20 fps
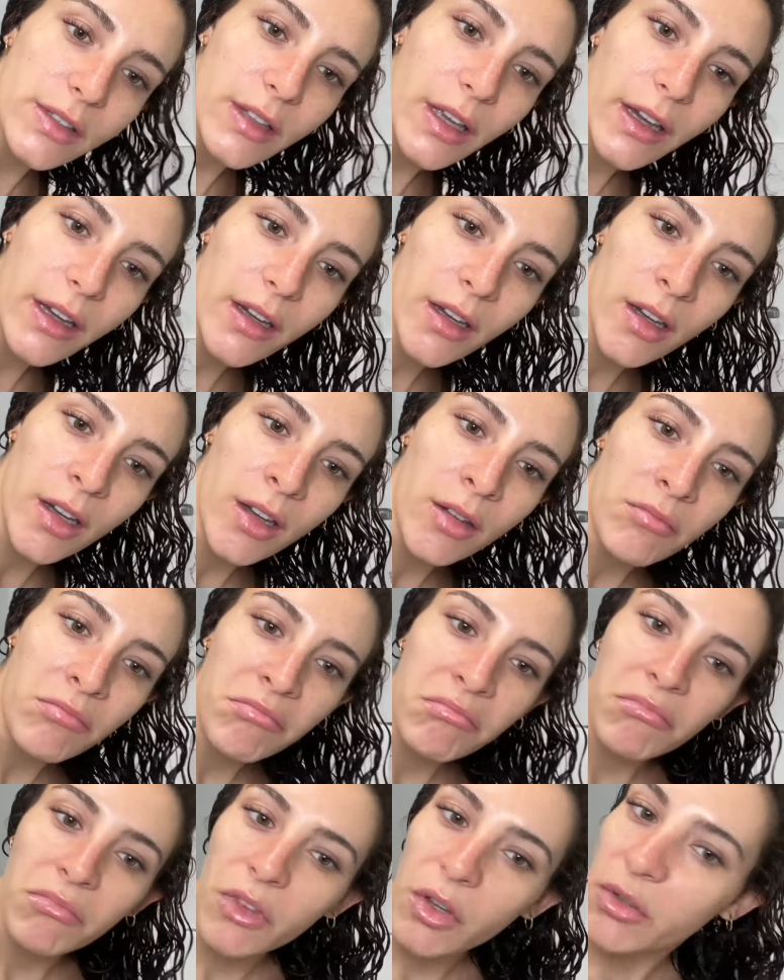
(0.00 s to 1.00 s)
Like
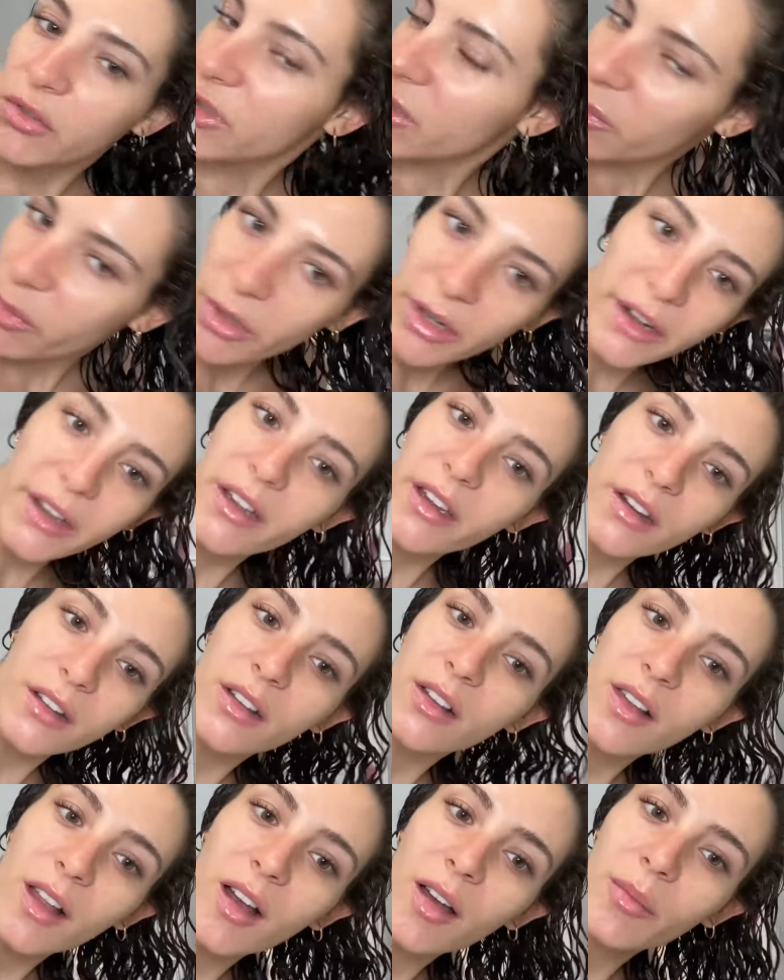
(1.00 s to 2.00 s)
those are pretty good
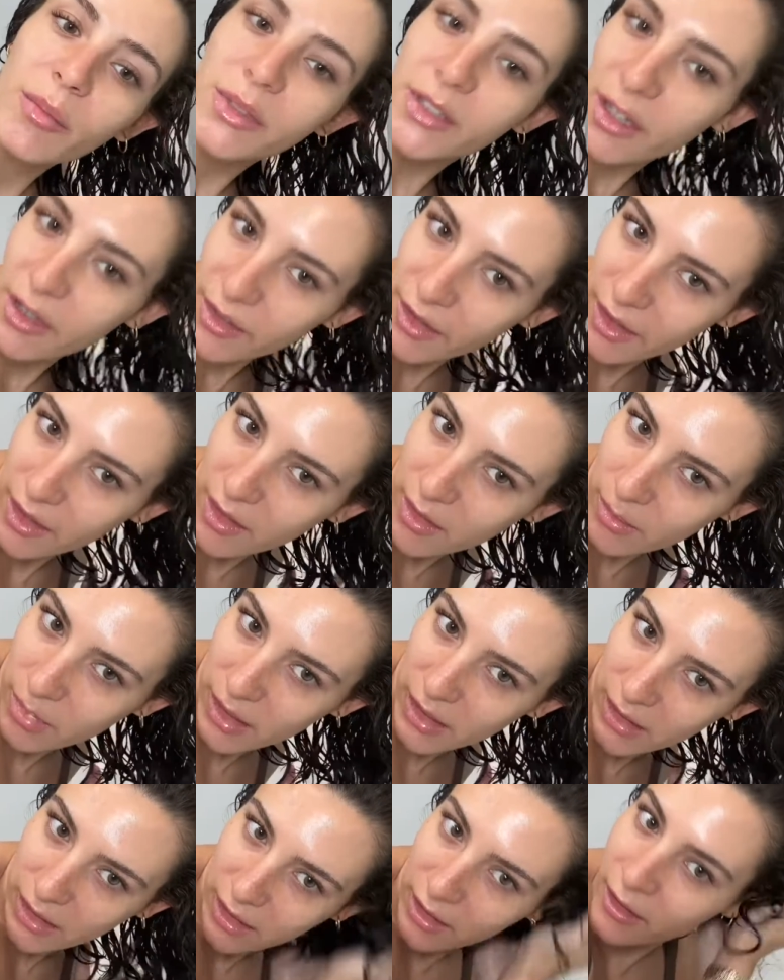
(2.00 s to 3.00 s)
clumps. Are they gonna
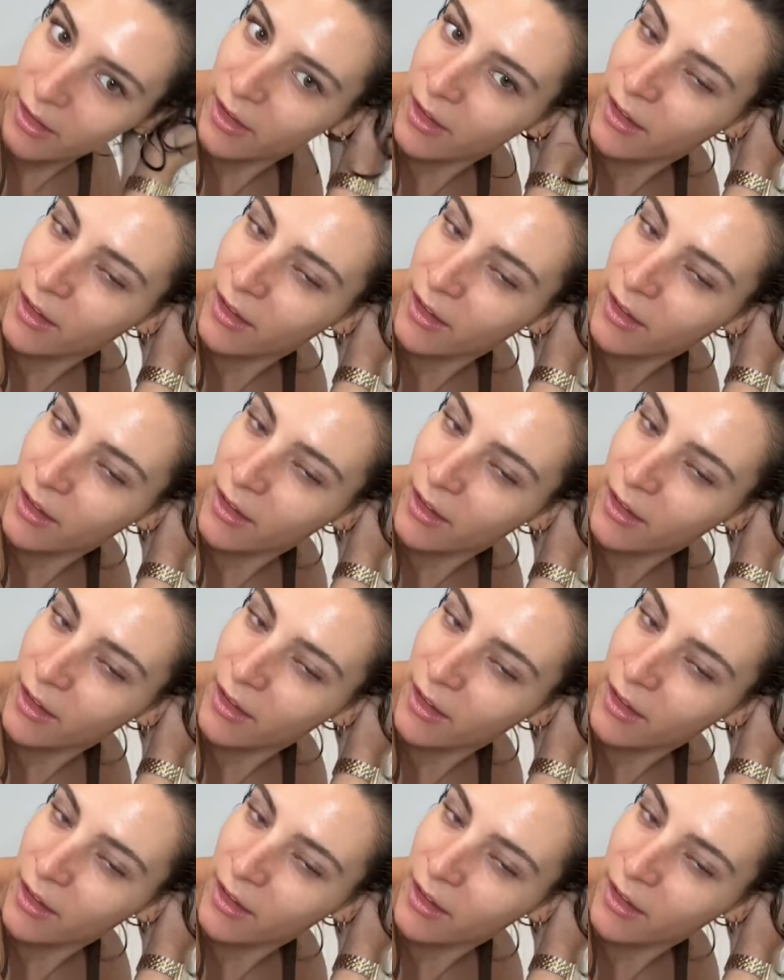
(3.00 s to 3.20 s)
be